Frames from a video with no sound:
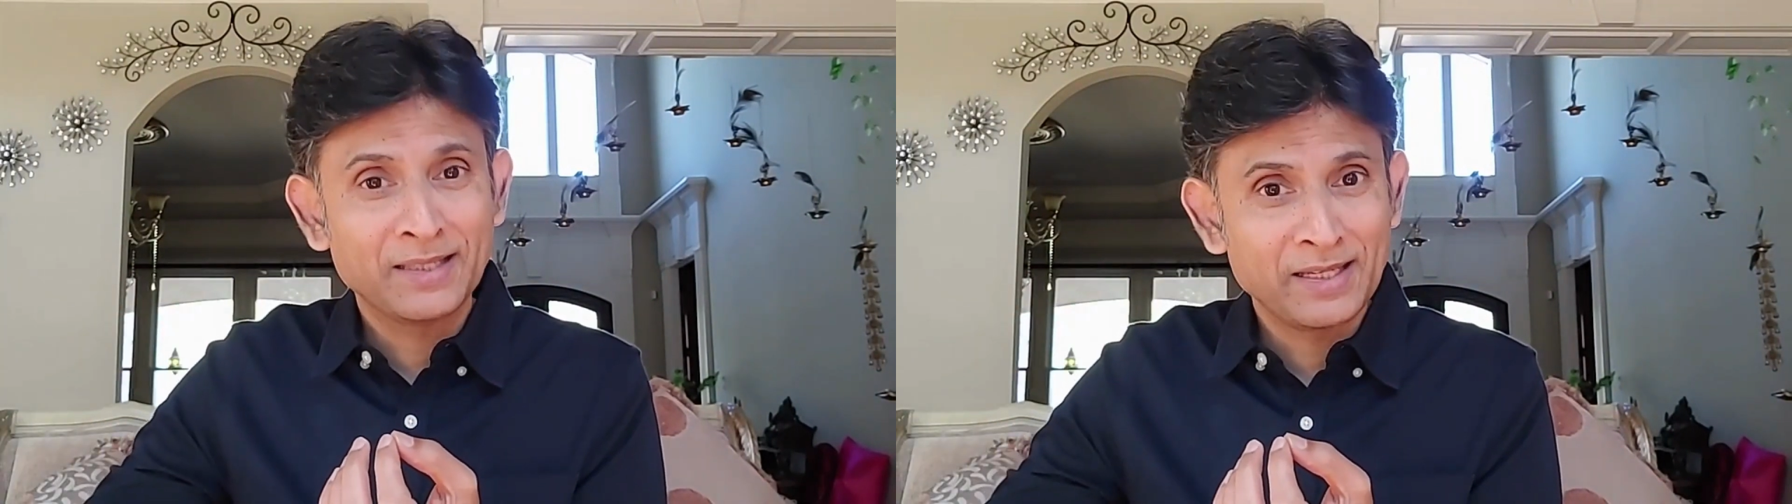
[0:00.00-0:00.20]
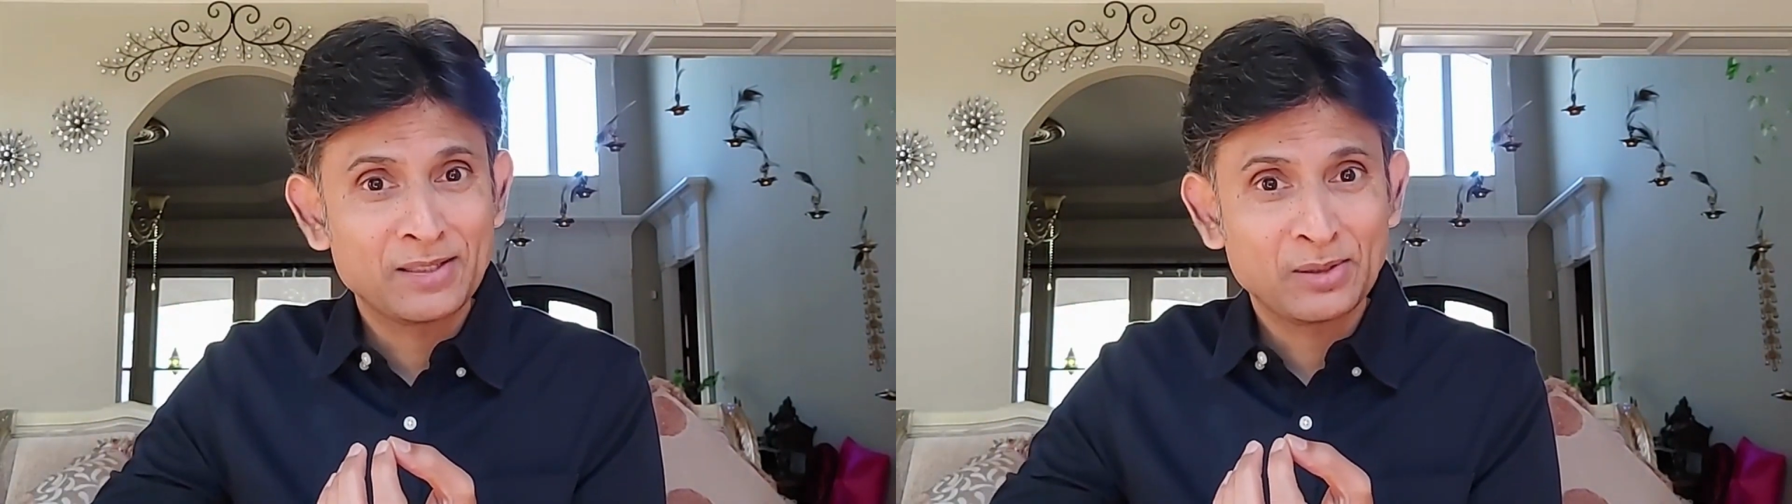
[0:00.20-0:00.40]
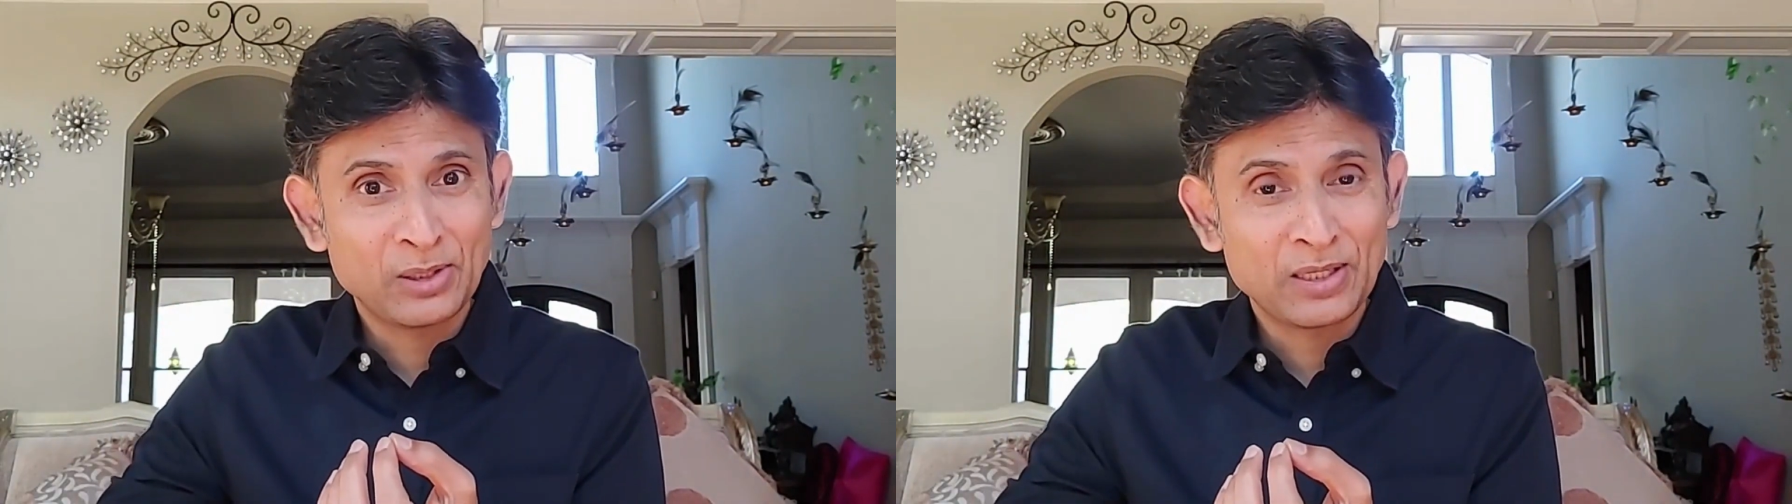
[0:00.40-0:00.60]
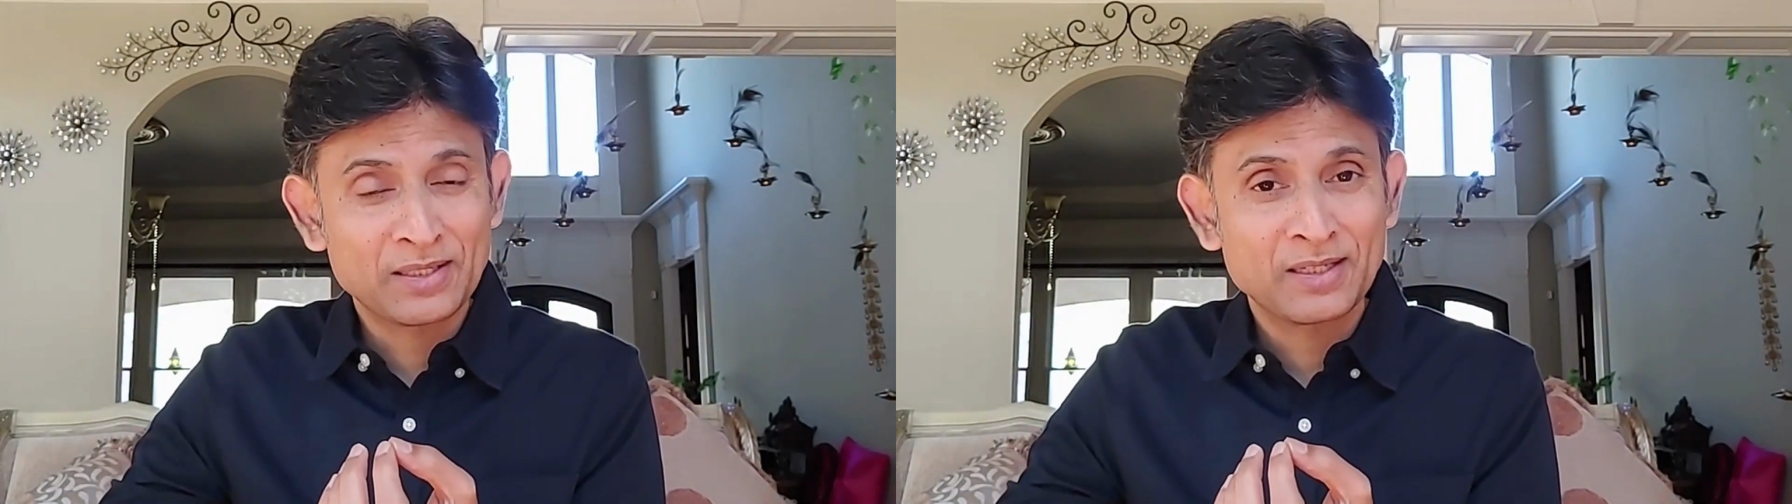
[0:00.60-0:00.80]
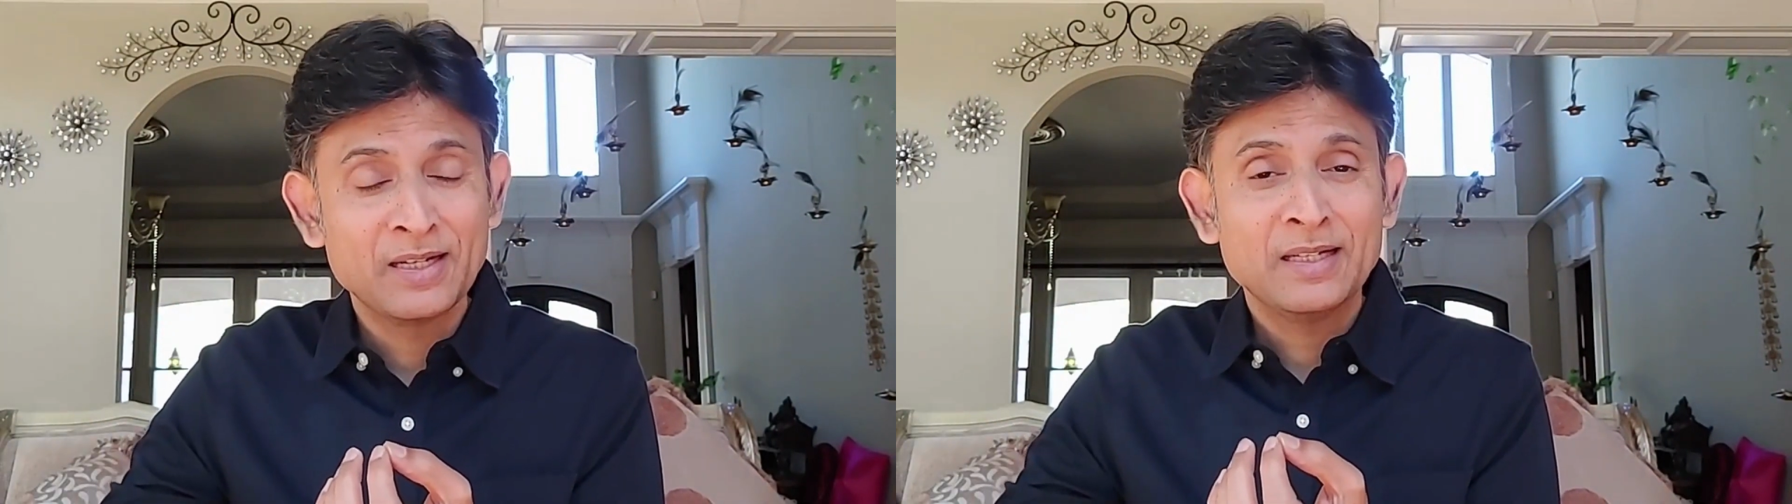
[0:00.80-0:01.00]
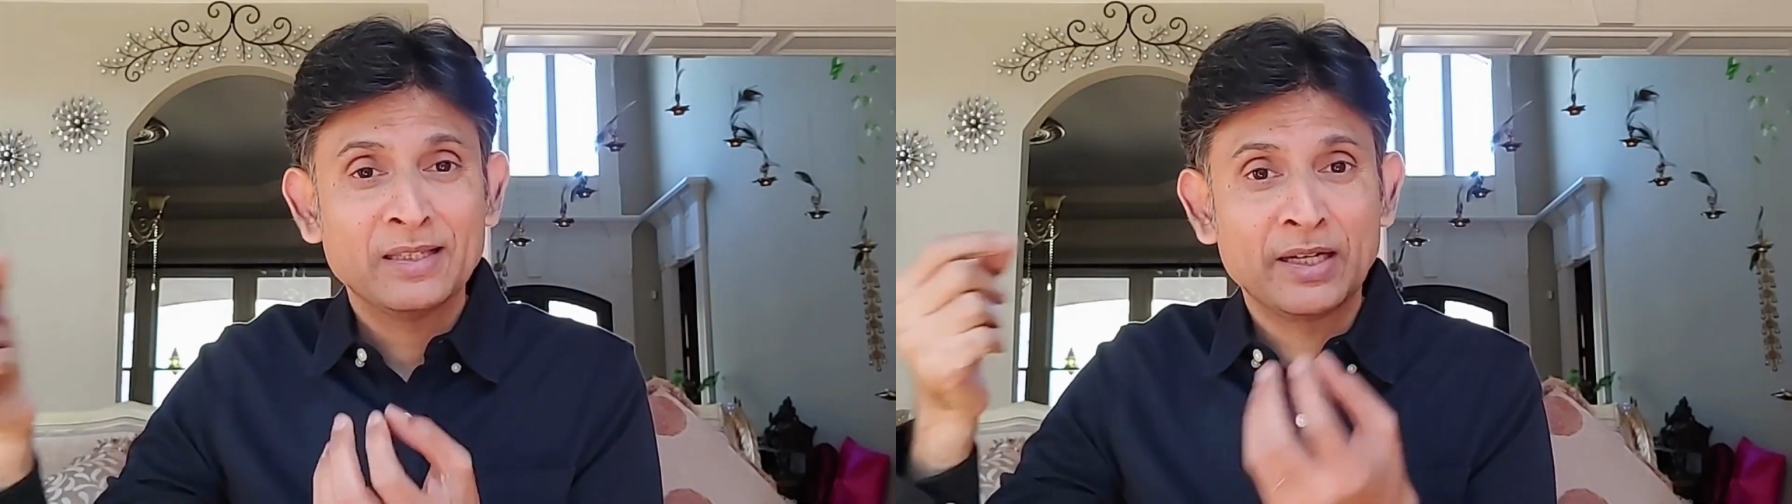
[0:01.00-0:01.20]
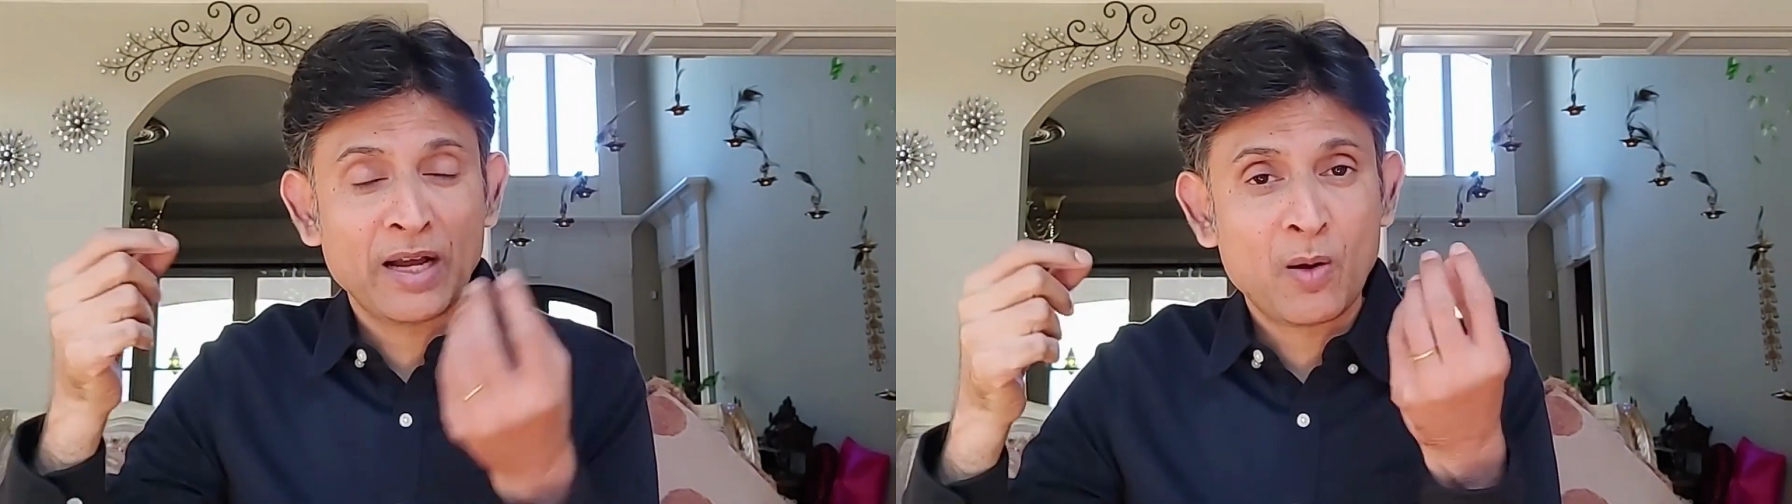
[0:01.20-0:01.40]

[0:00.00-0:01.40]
these thoughts. That